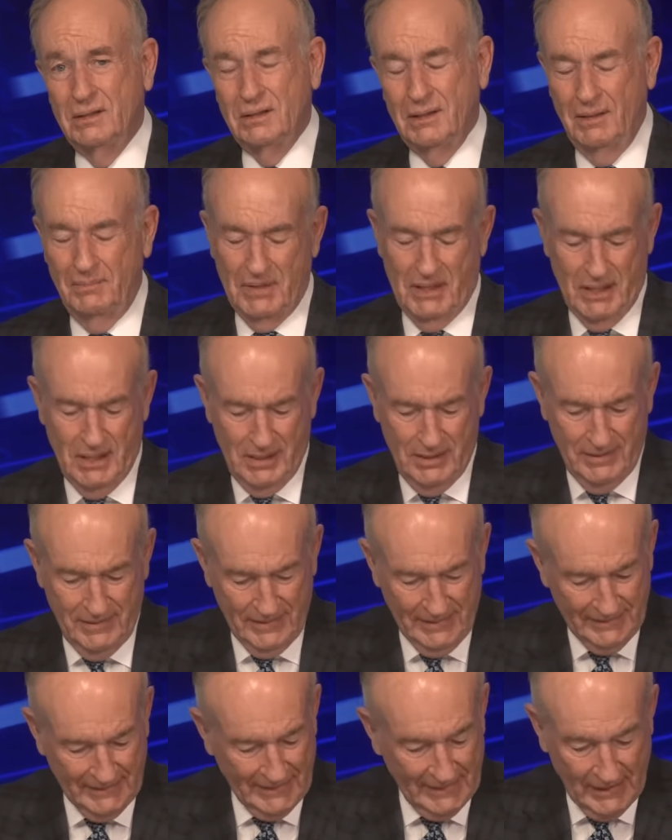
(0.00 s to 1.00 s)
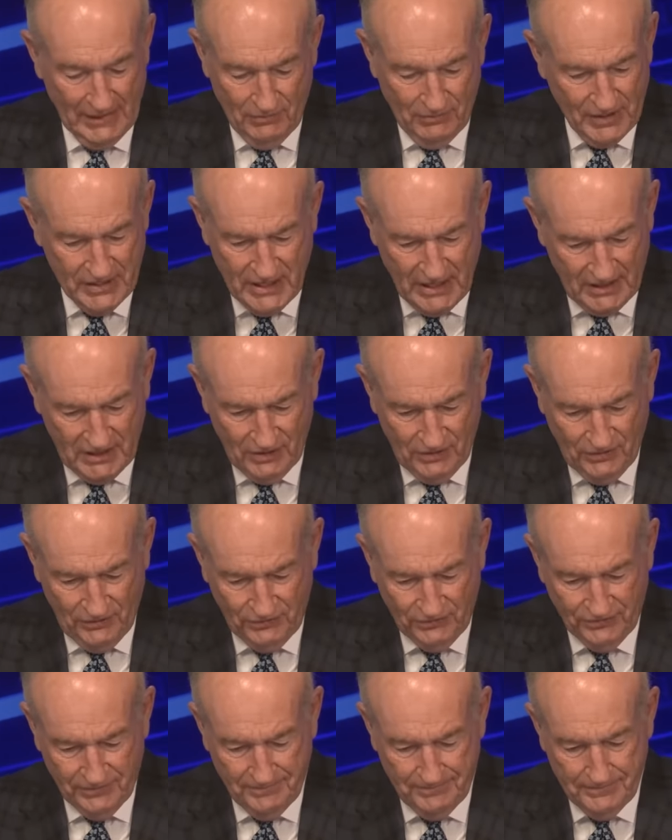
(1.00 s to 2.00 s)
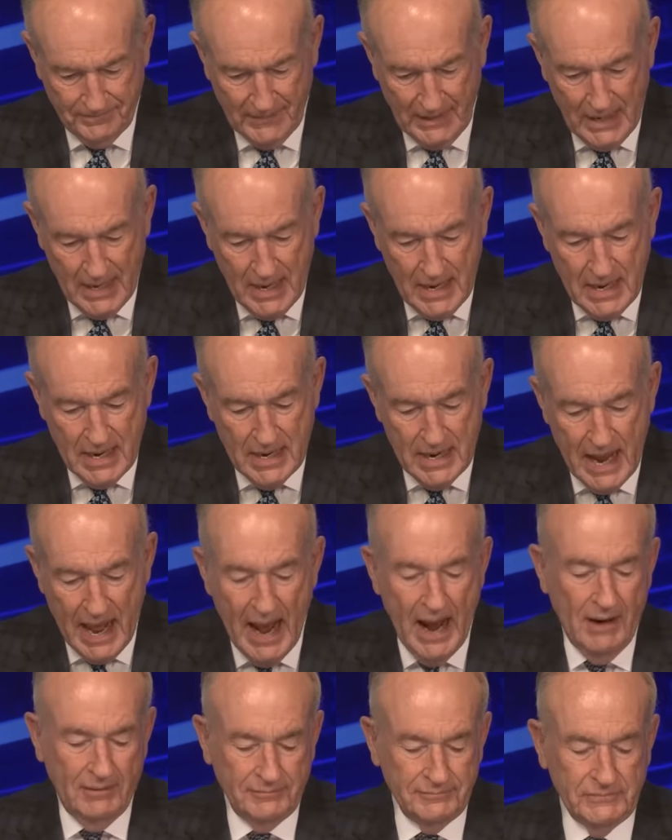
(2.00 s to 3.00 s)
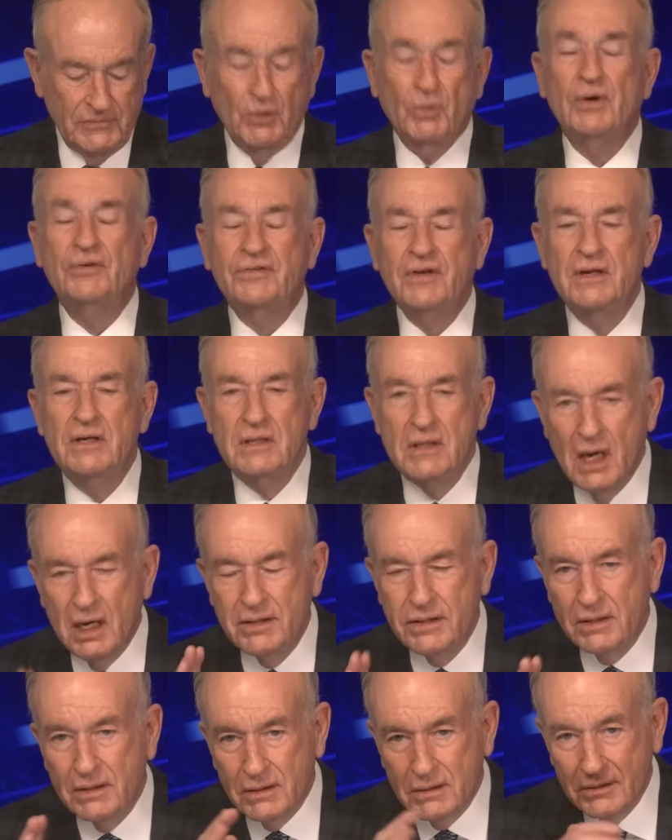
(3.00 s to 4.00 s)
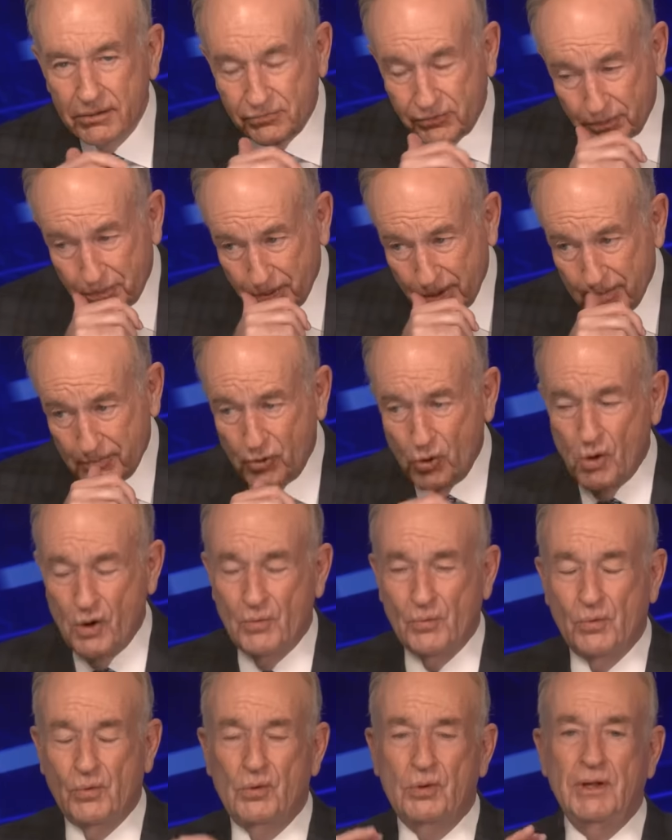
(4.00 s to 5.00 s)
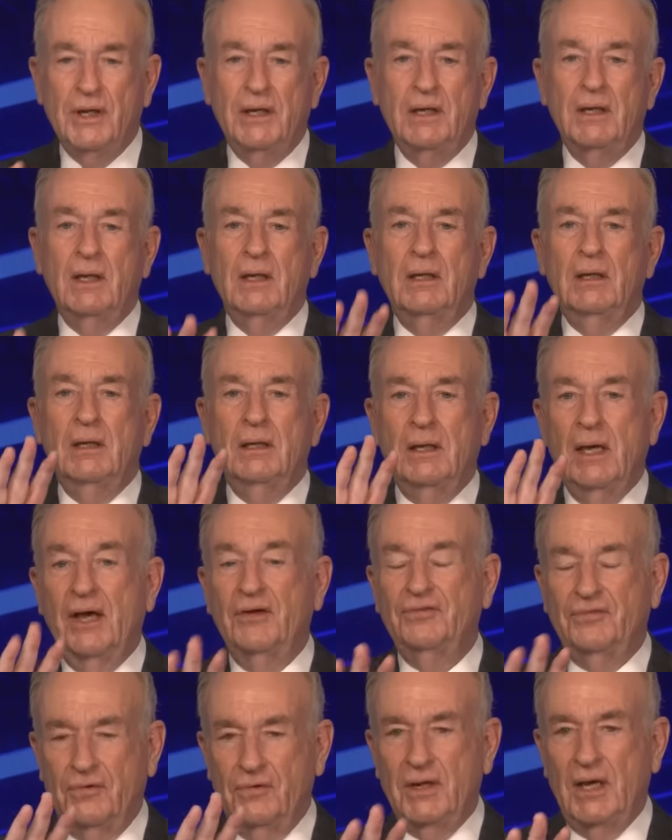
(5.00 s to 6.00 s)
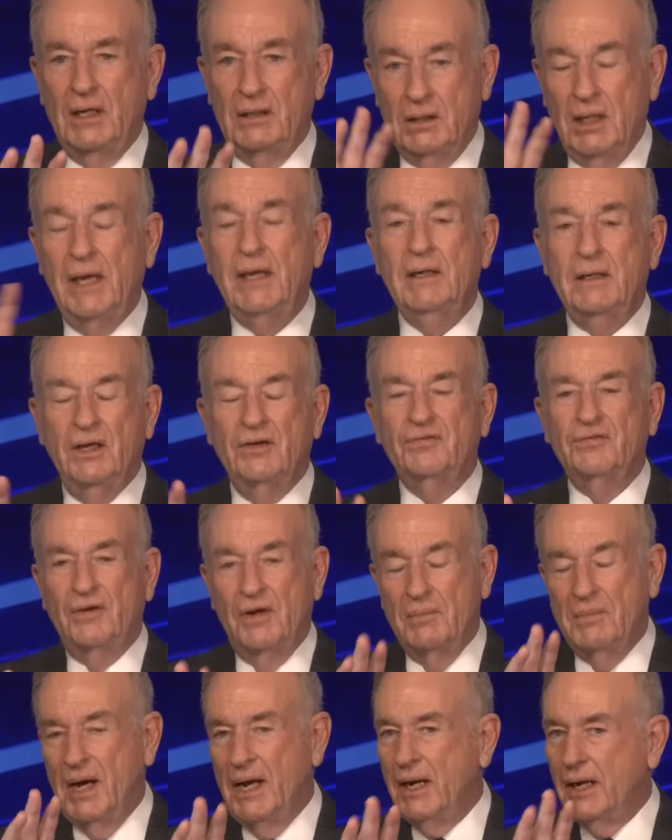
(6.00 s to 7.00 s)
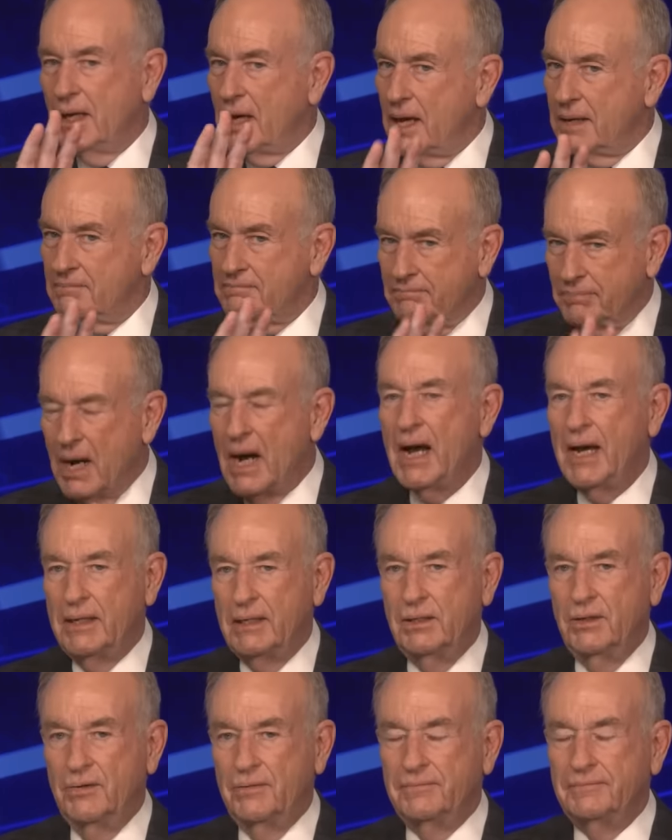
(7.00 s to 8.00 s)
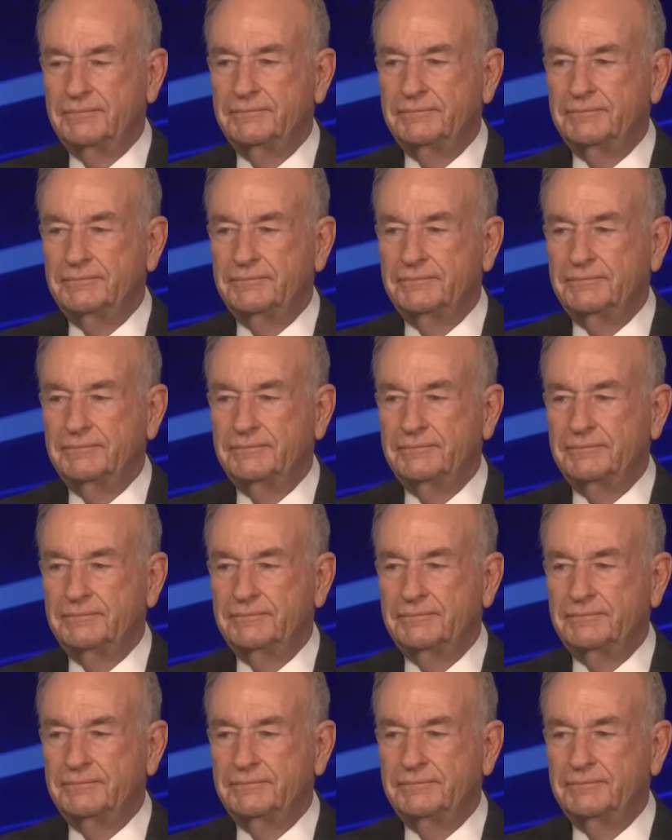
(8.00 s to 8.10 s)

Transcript: Come on. Ridiculous. Now, there was another Supreme Court ruling yesterday, late yesterday. It might have gotten by you.